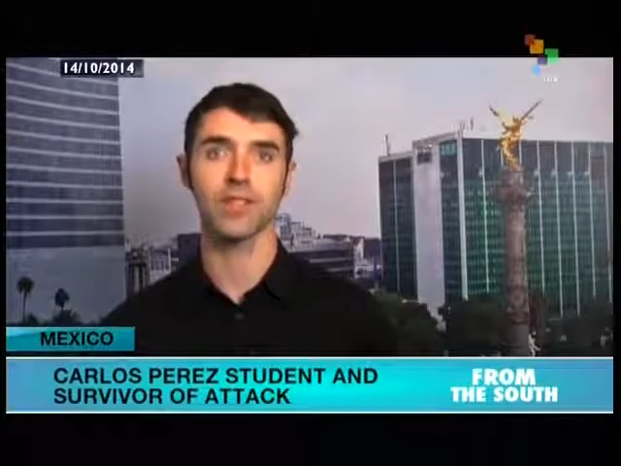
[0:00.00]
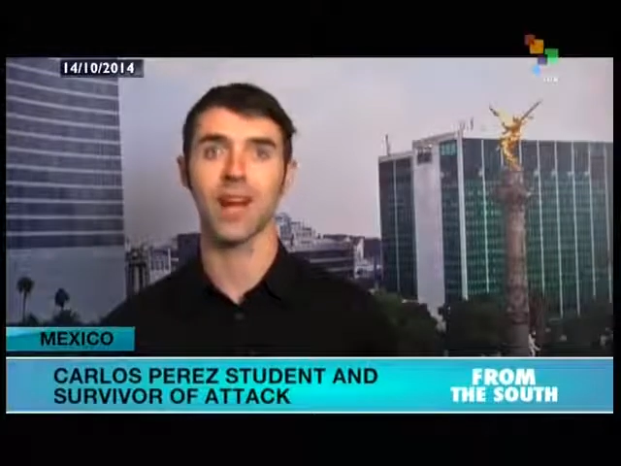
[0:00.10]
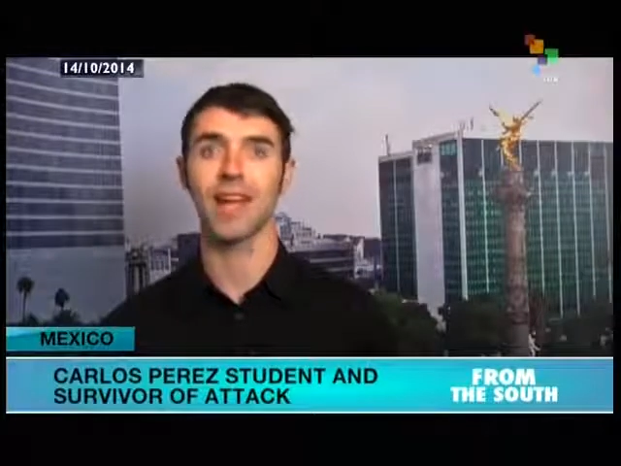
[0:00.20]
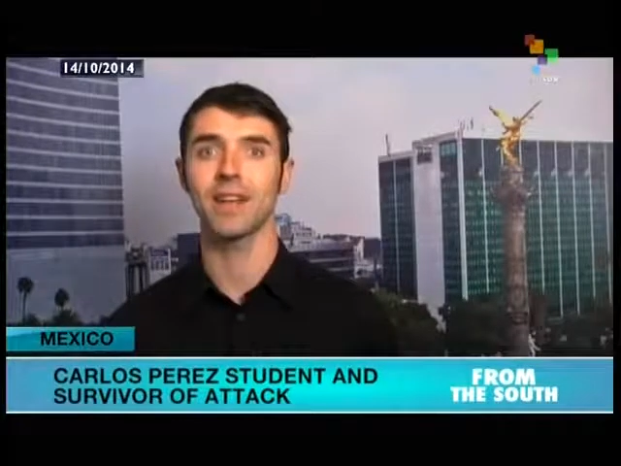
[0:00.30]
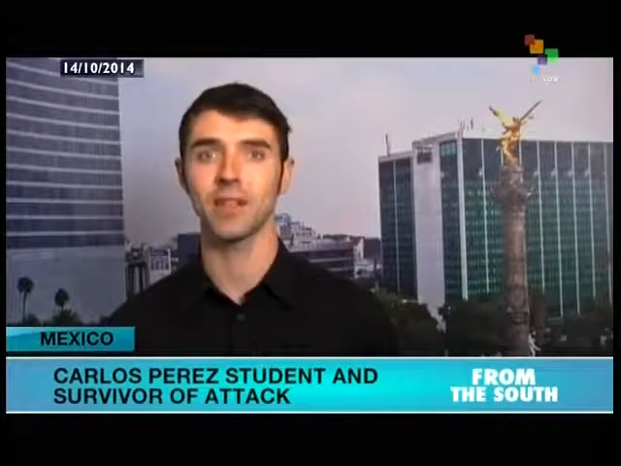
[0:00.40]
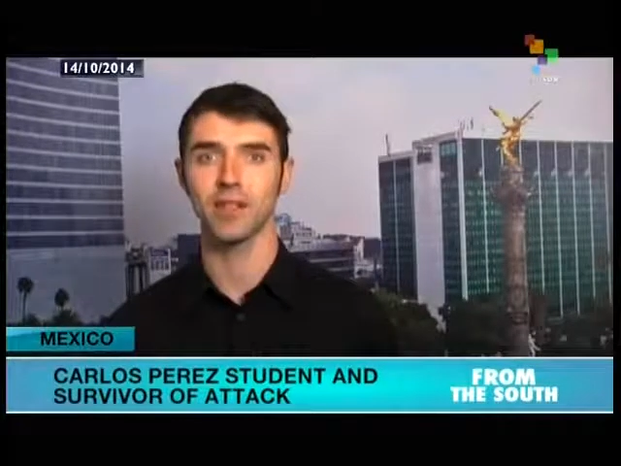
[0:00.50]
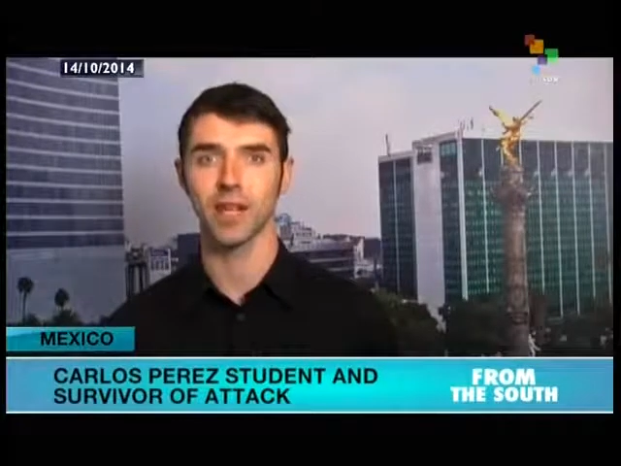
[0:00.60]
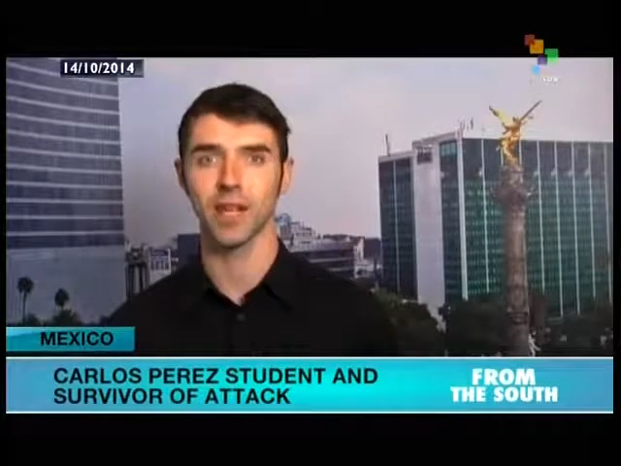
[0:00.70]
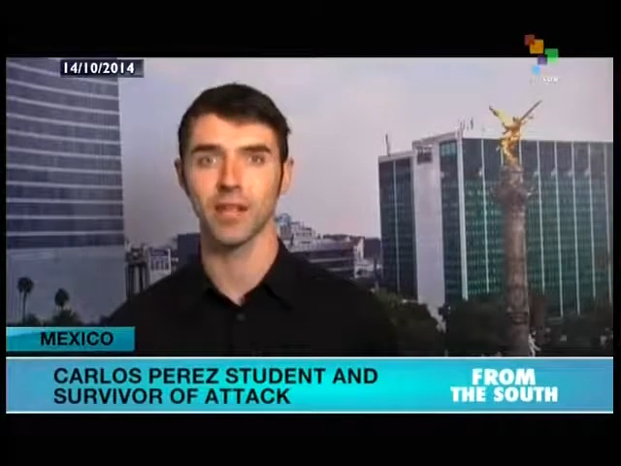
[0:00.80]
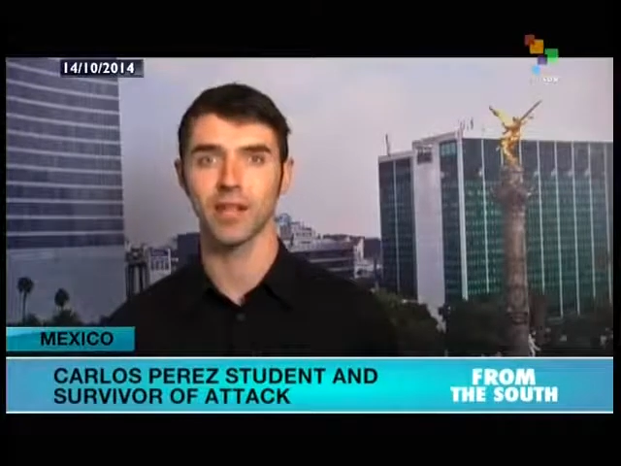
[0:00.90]
are handling the
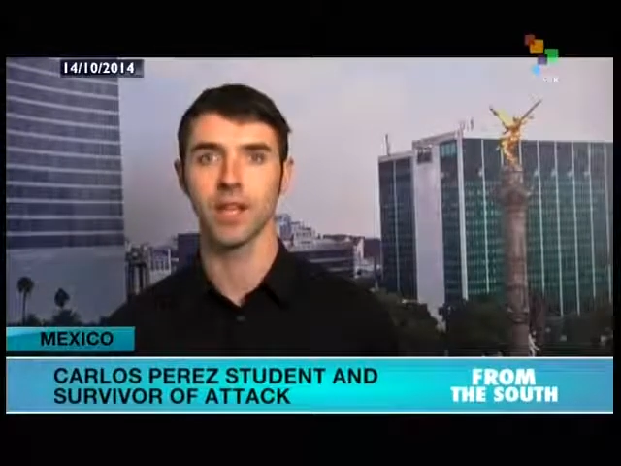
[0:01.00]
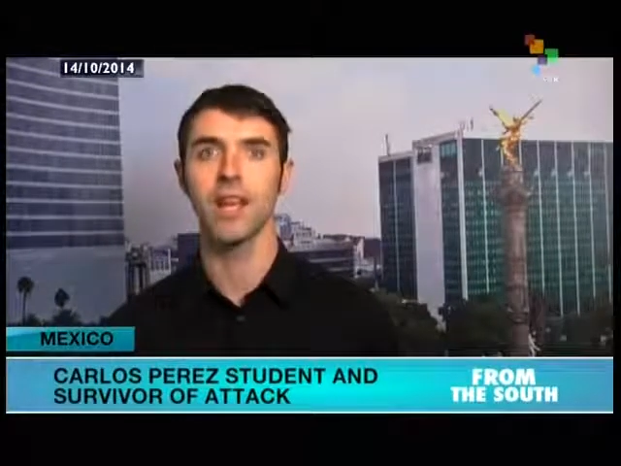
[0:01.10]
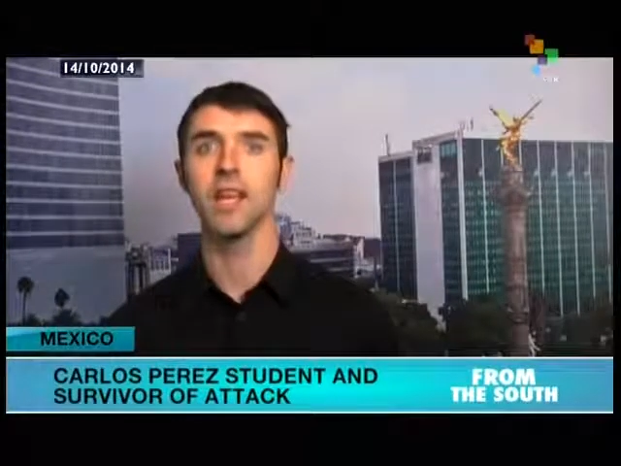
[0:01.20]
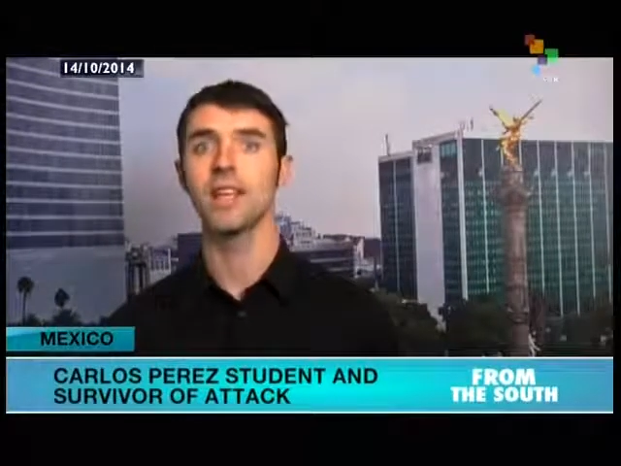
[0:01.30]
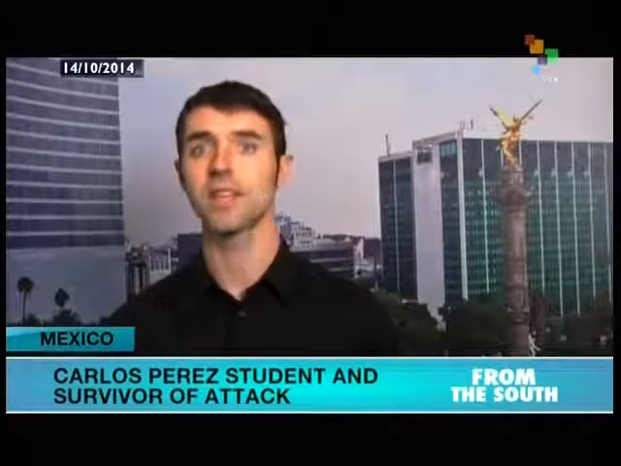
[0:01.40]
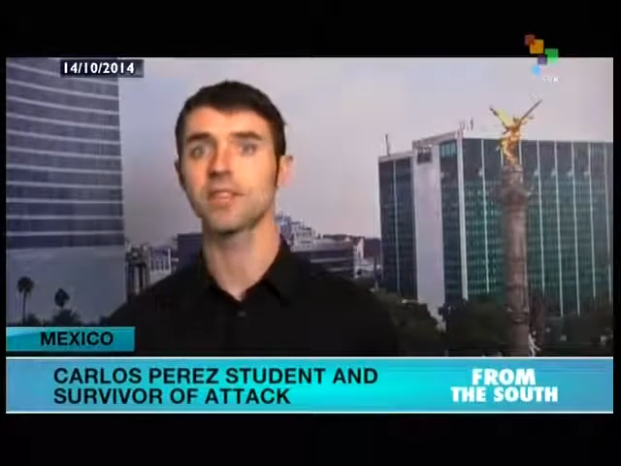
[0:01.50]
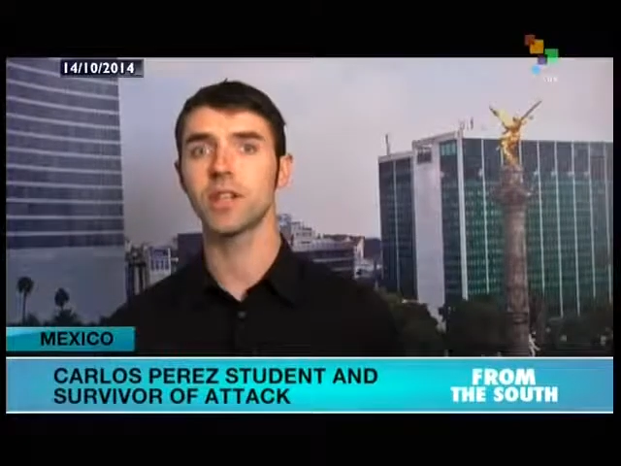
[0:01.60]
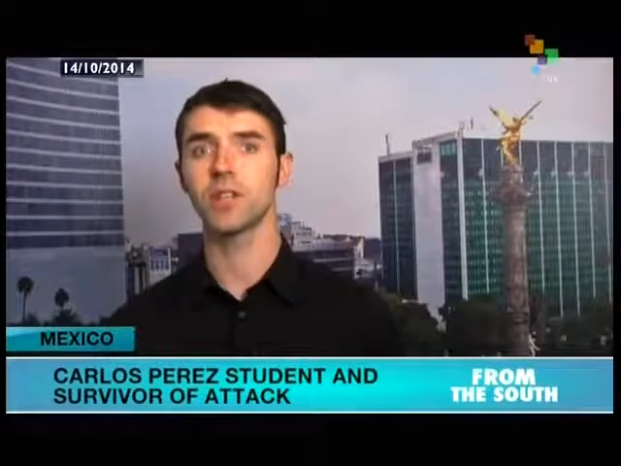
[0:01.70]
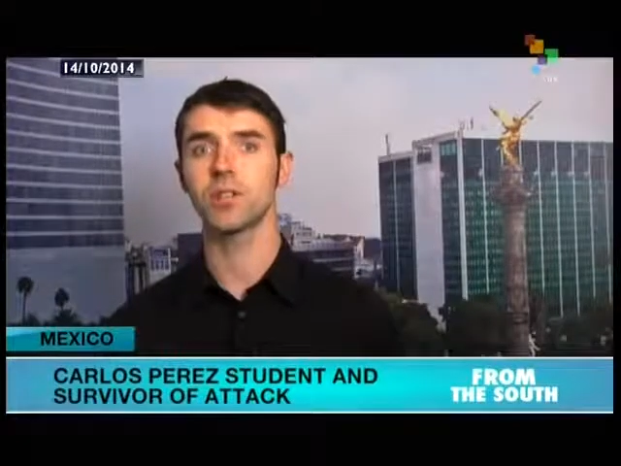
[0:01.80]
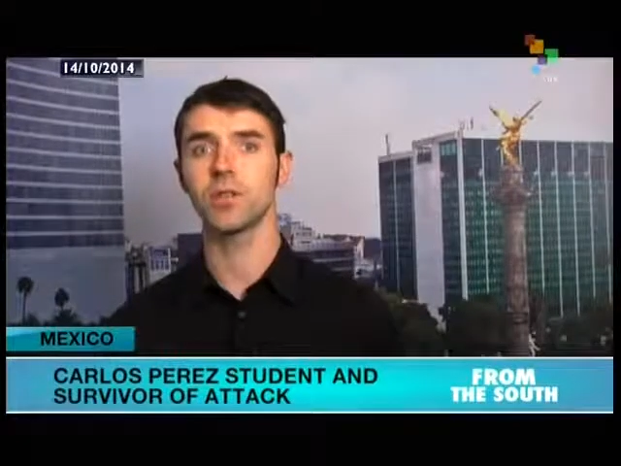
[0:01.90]
case.
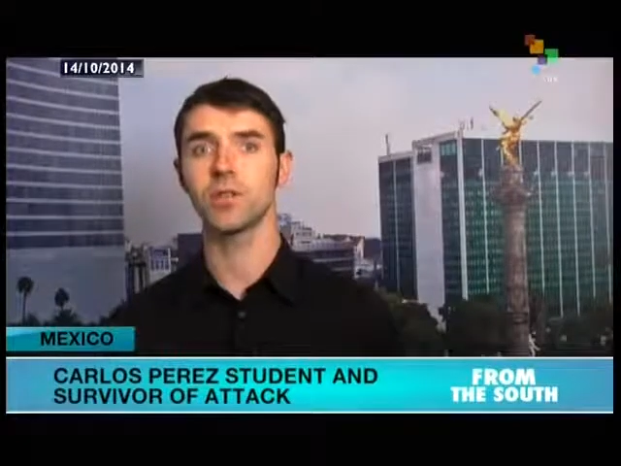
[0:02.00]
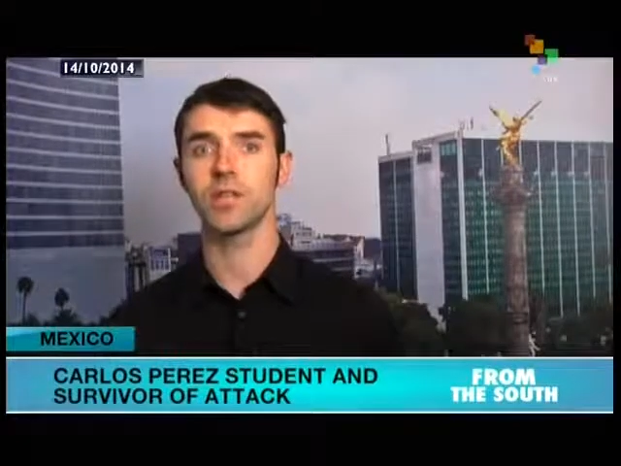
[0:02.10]
Yesterday, students,